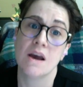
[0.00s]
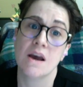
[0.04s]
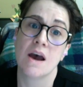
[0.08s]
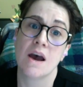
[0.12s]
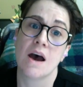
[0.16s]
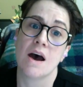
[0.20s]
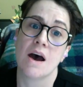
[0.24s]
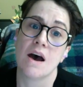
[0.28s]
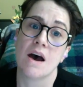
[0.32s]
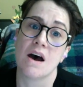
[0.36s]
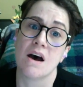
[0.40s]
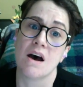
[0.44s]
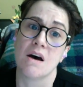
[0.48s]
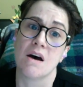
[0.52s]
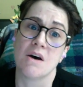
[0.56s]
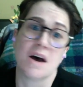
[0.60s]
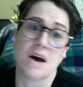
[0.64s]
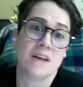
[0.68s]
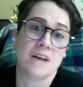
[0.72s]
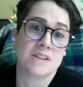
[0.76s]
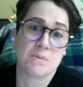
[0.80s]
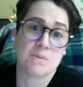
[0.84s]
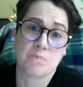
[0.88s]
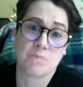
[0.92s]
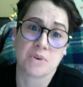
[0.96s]

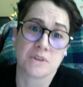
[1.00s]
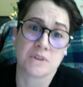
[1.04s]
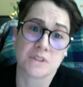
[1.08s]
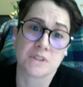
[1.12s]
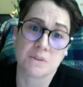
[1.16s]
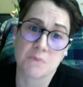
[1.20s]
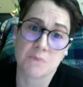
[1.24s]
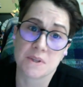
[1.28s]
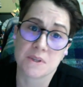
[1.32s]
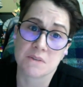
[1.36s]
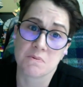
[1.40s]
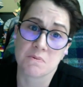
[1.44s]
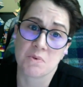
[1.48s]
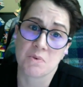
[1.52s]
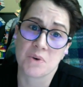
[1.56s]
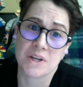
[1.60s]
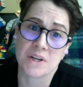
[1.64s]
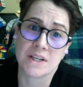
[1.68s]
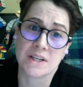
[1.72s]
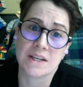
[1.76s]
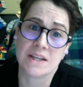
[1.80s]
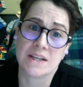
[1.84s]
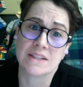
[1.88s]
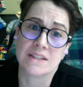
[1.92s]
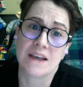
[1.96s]
As a person with
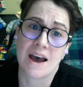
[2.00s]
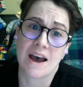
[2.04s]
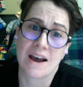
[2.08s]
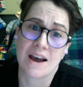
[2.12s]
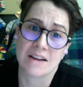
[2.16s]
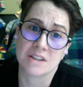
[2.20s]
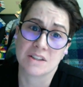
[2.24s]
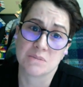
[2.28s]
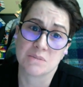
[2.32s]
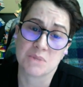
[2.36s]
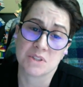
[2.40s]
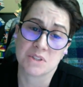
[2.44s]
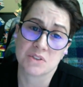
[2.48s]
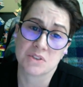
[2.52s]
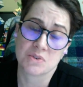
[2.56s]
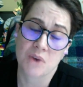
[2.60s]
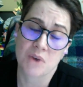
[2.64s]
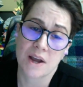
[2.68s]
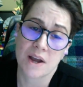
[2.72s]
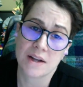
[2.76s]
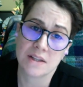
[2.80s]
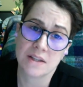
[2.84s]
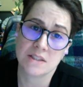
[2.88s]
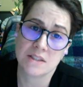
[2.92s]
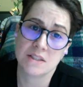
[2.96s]
avoidant attachment
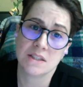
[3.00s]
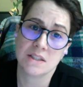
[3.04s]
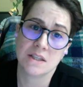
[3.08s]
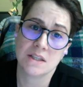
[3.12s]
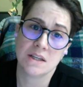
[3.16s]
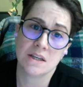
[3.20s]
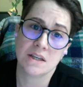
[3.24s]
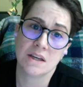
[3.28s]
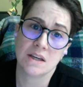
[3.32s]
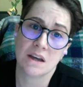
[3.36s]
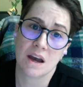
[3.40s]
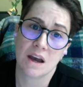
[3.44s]
strategy,